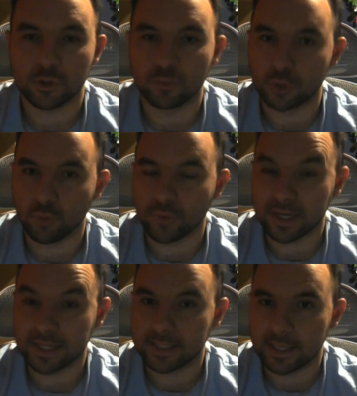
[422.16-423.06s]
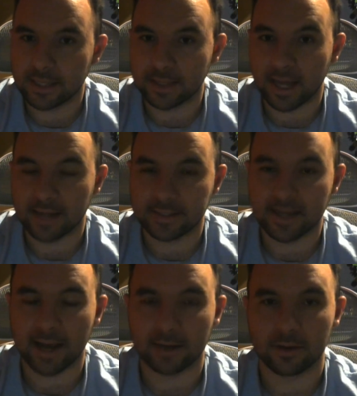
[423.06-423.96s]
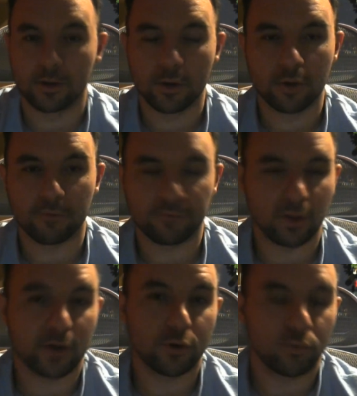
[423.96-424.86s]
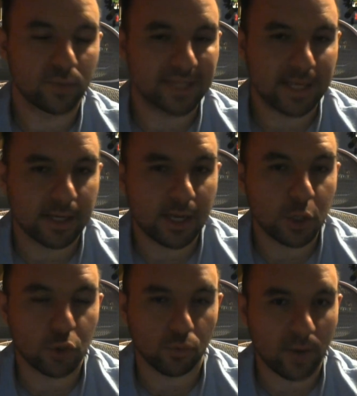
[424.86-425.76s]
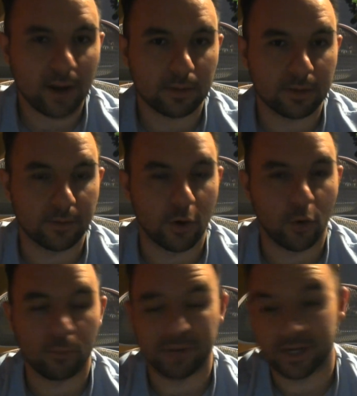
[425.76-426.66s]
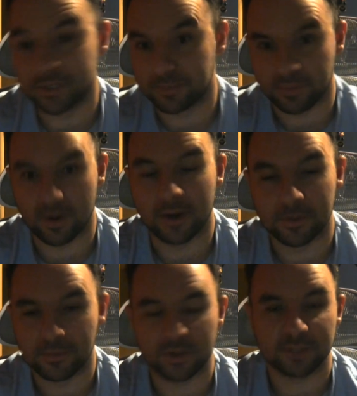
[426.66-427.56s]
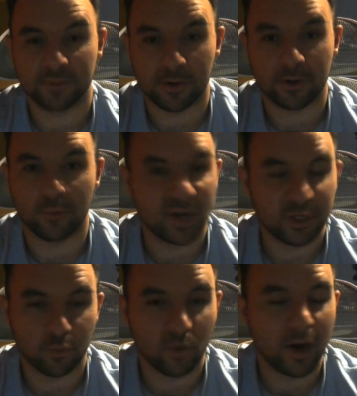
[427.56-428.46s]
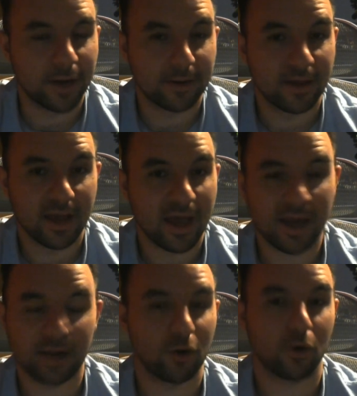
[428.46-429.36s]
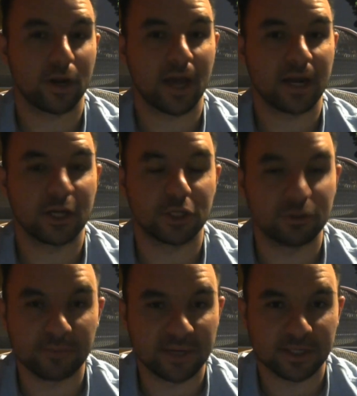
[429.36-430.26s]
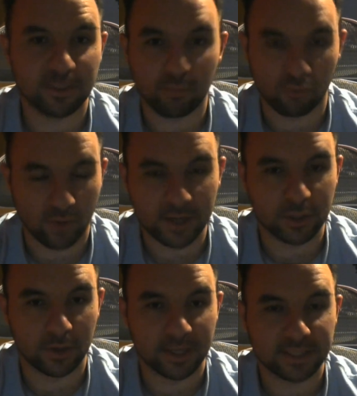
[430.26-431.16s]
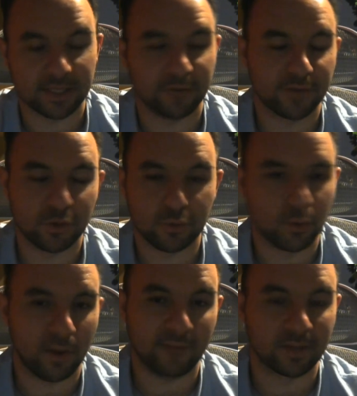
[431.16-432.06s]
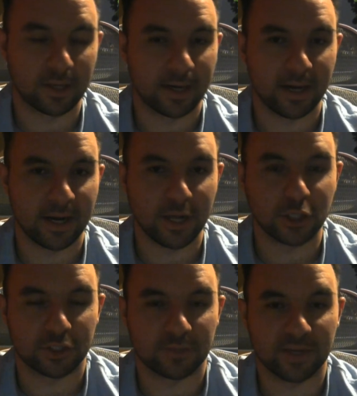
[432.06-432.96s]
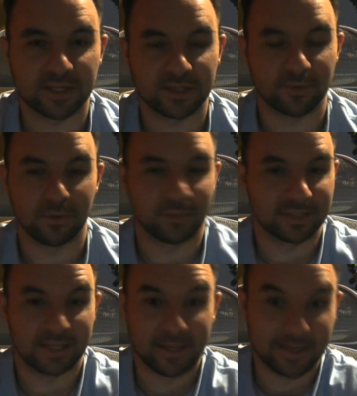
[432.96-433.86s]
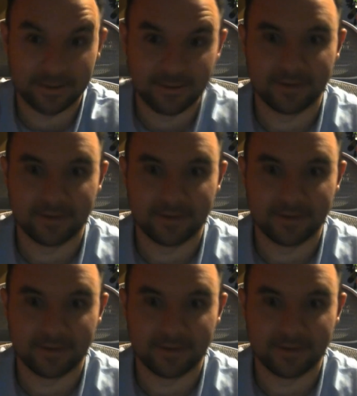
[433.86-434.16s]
you don't need to hit that deck. Flunder was hit indirectly, though, because Pot of Prosperity went to one. And it already had issues because it bricked on itself and you don't have a lot of non-engine space. So it was like,